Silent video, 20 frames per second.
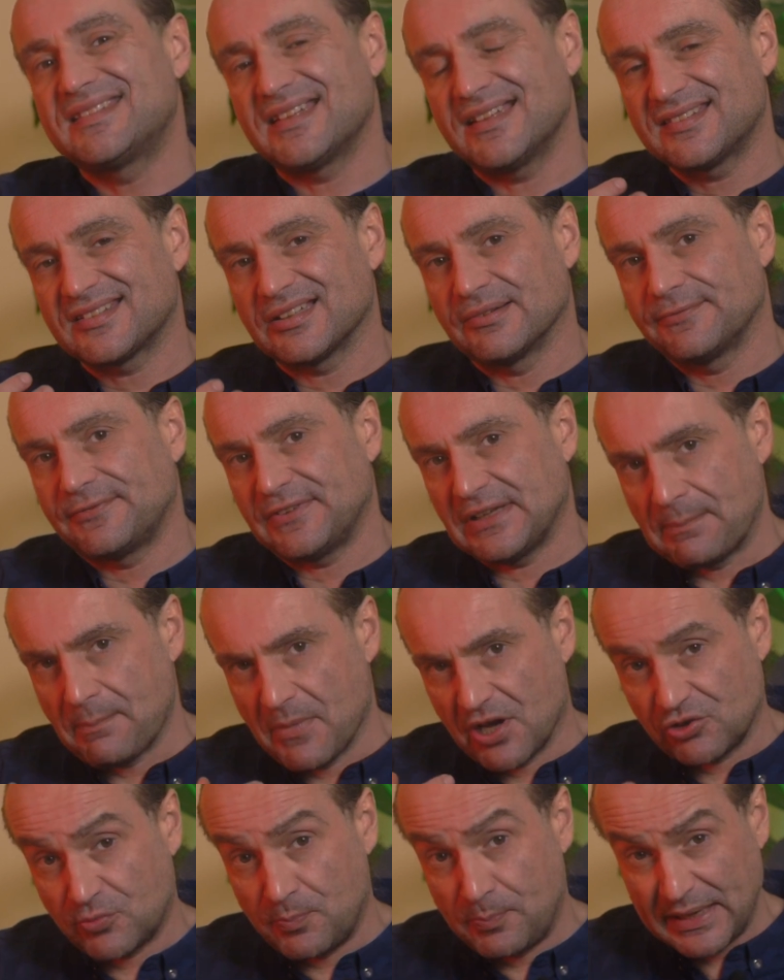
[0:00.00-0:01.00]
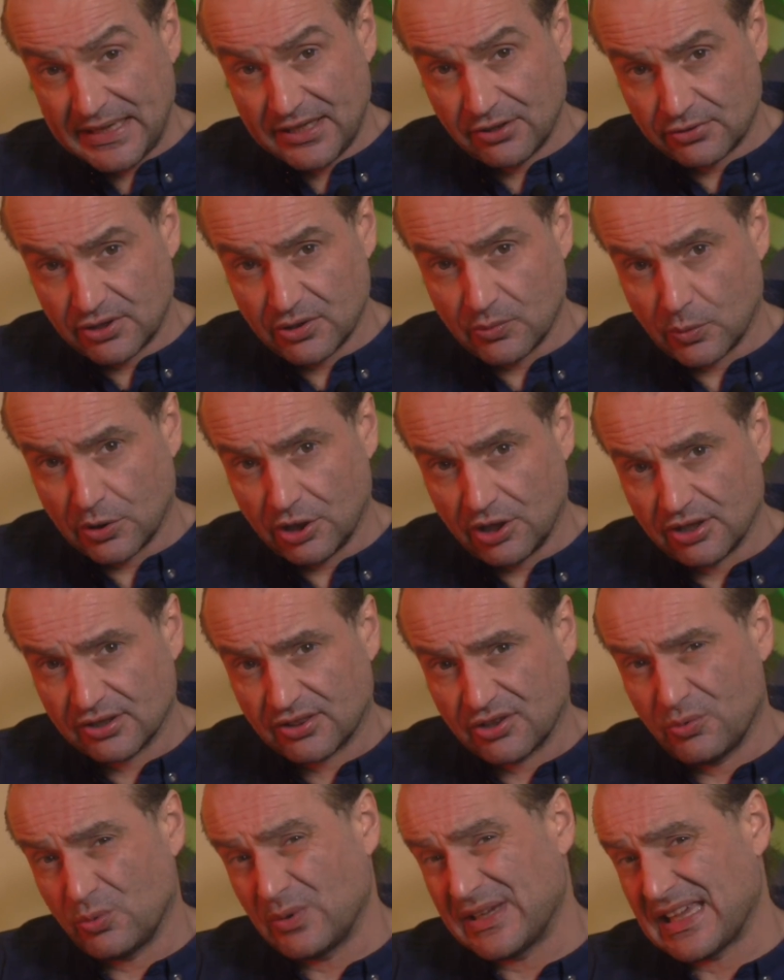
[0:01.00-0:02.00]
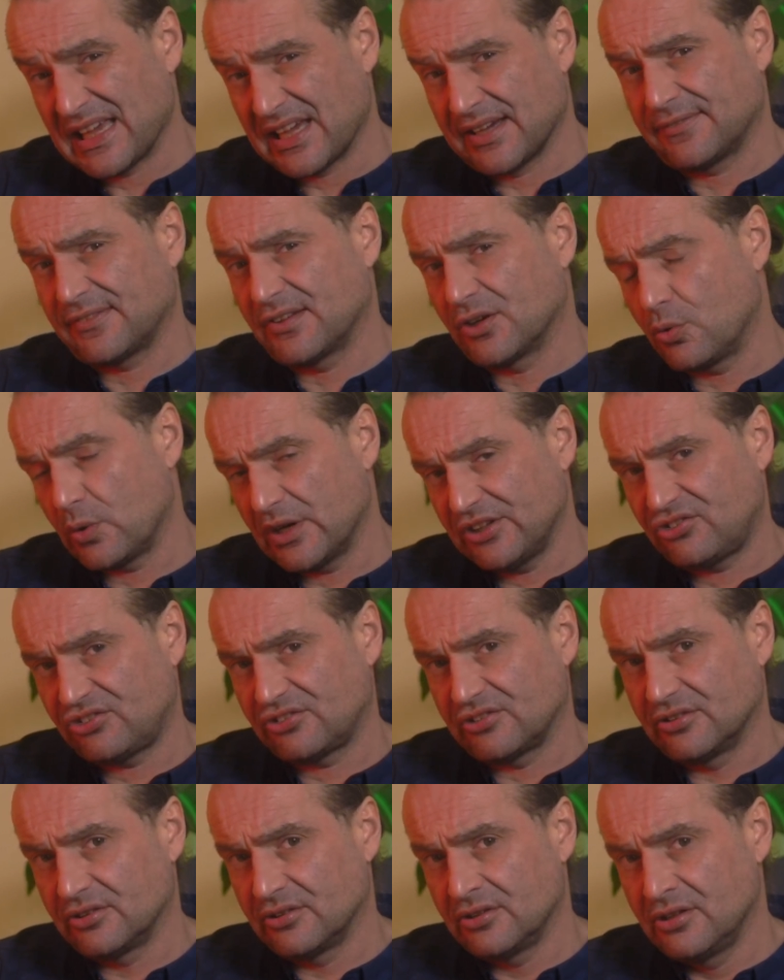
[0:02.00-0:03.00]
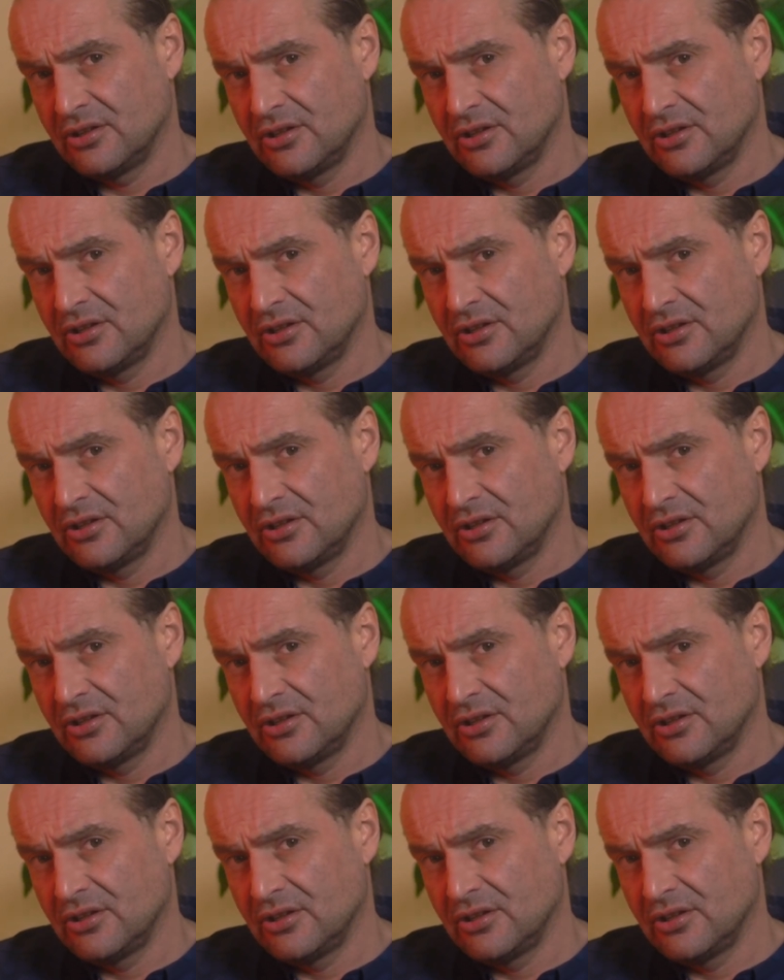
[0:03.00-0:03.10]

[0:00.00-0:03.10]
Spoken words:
there something much bigger at work that we have to question?